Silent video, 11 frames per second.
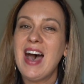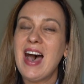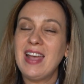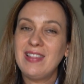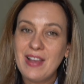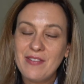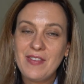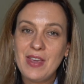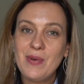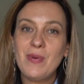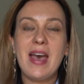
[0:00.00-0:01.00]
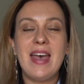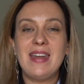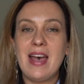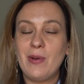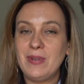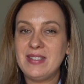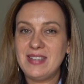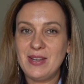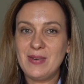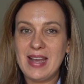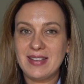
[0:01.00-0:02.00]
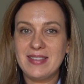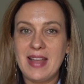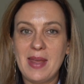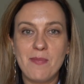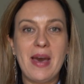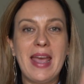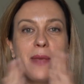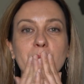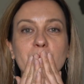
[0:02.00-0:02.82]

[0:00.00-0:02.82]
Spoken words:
I love you, and I will see you next time. Bye.